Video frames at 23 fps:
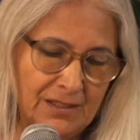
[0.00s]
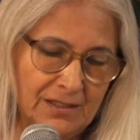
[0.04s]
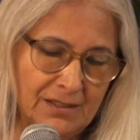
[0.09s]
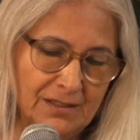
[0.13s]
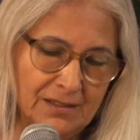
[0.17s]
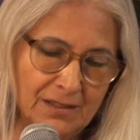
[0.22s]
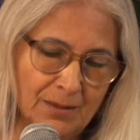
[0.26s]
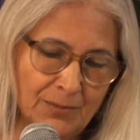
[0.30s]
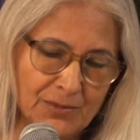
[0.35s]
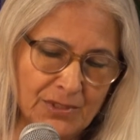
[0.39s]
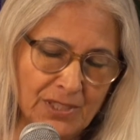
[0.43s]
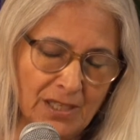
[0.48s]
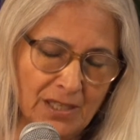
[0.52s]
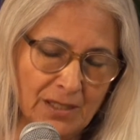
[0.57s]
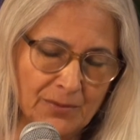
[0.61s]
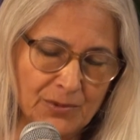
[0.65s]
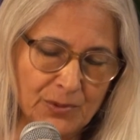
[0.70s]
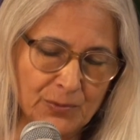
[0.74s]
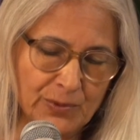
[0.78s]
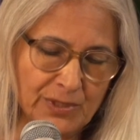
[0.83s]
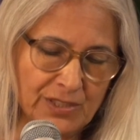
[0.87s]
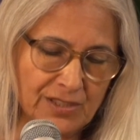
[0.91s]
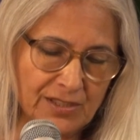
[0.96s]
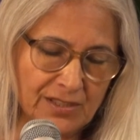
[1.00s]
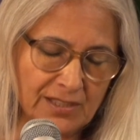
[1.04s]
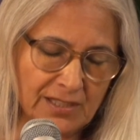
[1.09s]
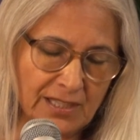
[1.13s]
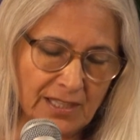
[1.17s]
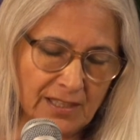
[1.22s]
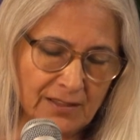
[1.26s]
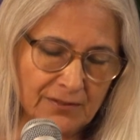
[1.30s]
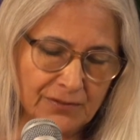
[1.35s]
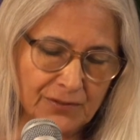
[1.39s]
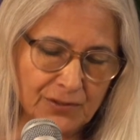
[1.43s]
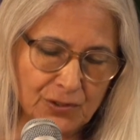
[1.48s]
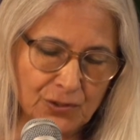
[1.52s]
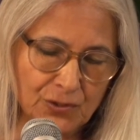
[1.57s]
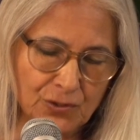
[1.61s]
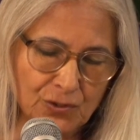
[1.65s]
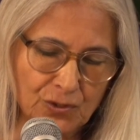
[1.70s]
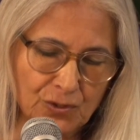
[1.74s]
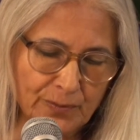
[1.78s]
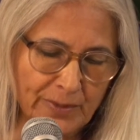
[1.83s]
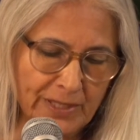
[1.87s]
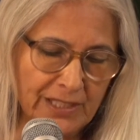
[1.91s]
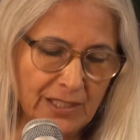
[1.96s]
Sometimes we just have
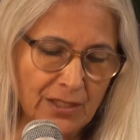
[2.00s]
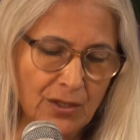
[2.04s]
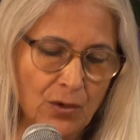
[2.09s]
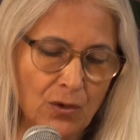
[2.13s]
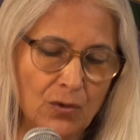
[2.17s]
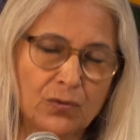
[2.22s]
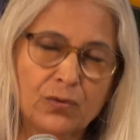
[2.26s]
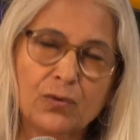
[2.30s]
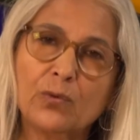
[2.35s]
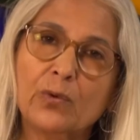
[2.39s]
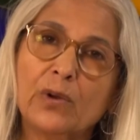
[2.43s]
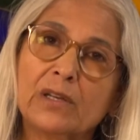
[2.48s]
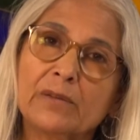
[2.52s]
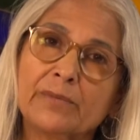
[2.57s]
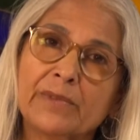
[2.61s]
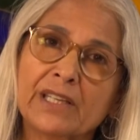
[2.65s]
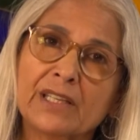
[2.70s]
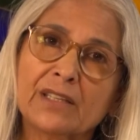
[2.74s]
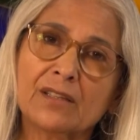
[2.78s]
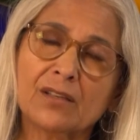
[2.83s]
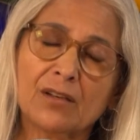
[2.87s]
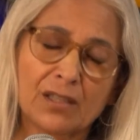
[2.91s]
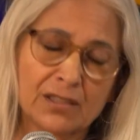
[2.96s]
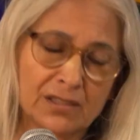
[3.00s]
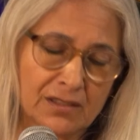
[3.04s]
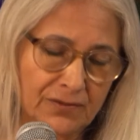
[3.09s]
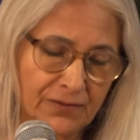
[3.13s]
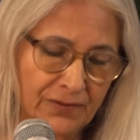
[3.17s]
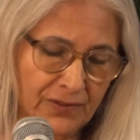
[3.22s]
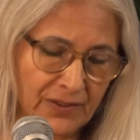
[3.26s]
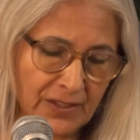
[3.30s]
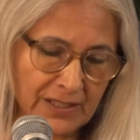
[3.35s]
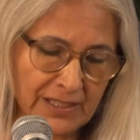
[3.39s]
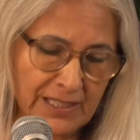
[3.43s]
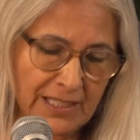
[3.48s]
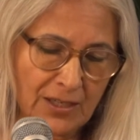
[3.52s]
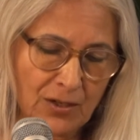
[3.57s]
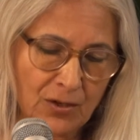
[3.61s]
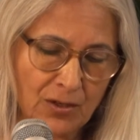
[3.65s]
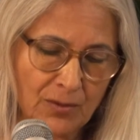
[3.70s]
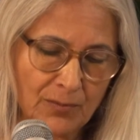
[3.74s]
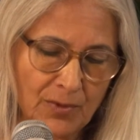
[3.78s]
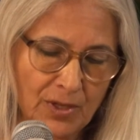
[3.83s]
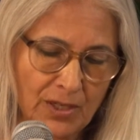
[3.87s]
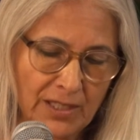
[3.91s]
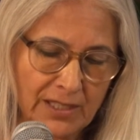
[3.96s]
too many overwhelming thoughts flooding
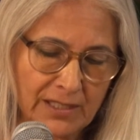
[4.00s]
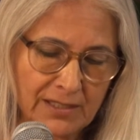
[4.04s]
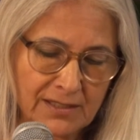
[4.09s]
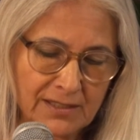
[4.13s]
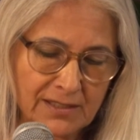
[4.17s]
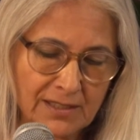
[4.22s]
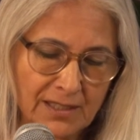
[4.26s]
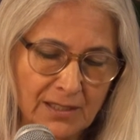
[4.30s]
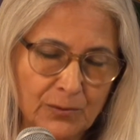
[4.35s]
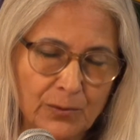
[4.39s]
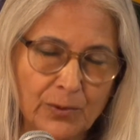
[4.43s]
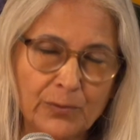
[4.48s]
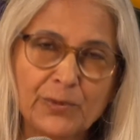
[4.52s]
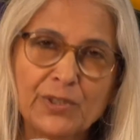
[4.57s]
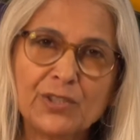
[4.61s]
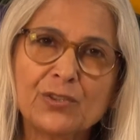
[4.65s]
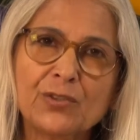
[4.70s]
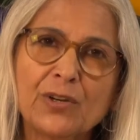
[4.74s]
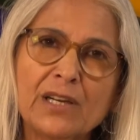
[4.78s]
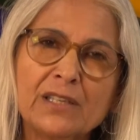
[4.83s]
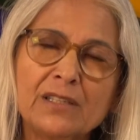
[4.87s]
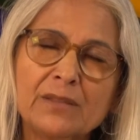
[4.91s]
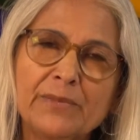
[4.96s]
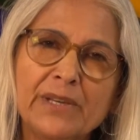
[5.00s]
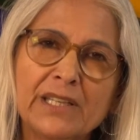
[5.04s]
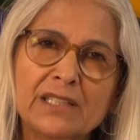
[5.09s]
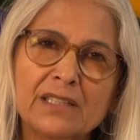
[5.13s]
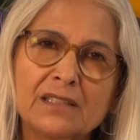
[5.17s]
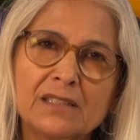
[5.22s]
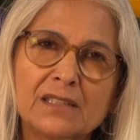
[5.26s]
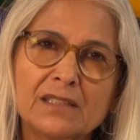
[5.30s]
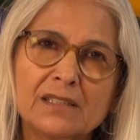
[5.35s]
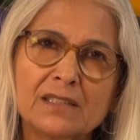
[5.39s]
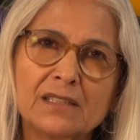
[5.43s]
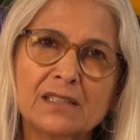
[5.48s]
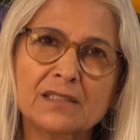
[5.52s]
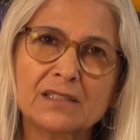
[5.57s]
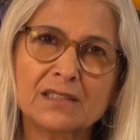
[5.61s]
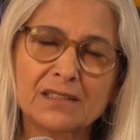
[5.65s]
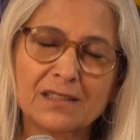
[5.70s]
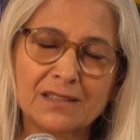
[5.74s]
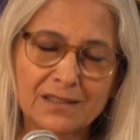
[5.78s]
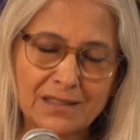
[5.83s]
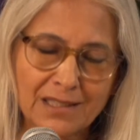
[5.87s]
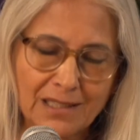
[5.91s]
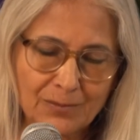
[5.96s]
our minds, and when we try to make a
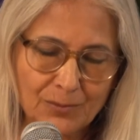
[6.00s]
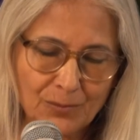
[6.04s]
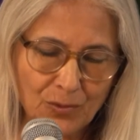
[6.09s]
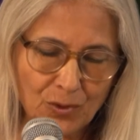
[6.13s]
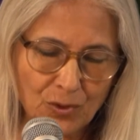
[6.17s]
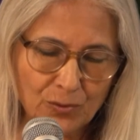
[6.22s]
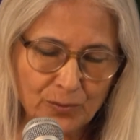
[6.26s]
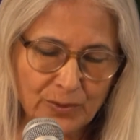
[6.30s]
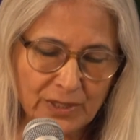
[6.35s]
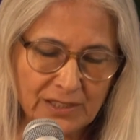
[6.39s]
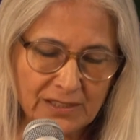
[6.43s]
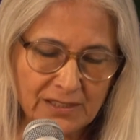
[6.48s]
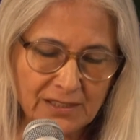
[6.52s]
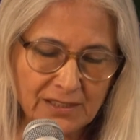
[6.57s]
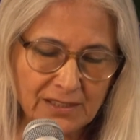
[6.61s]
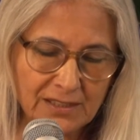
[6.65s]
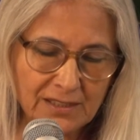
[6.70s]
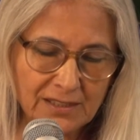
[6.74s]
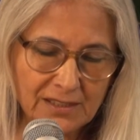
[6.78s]
decision in that moment,